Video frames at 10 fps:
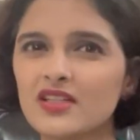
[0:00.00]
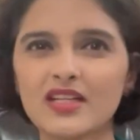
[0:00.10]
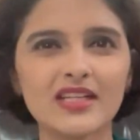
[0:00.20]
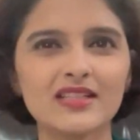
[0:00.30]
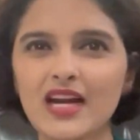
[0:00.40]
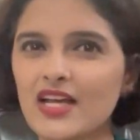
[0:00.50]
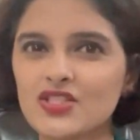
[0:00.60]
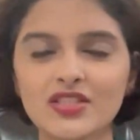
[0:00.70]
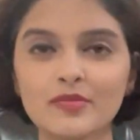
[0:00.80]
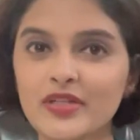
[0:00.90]

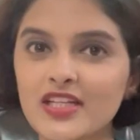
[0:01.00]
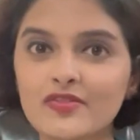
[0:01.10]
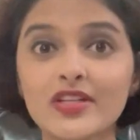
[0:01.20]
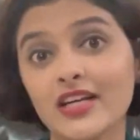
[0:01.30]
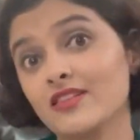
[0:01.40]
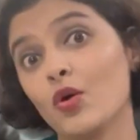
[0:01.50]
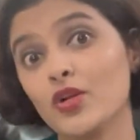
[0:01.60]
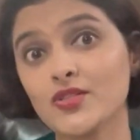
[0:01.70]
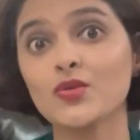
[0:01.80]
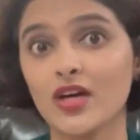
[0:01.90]
irrational behavior and
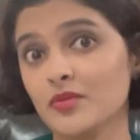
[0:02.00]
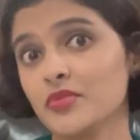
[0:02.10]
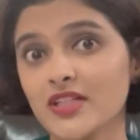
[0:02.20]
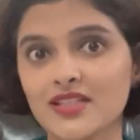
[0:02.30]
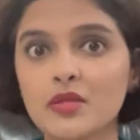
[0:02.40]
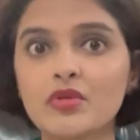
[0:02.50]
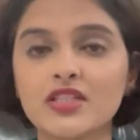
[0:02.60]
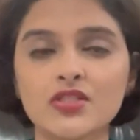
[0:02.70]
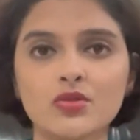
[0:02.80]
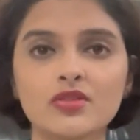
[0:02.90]
also unpredictable in
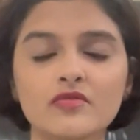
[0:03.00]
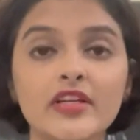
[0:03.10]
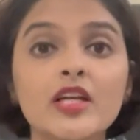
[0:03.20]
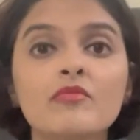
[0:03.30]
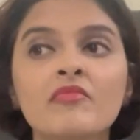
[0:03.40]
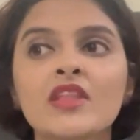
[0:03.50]
its own way.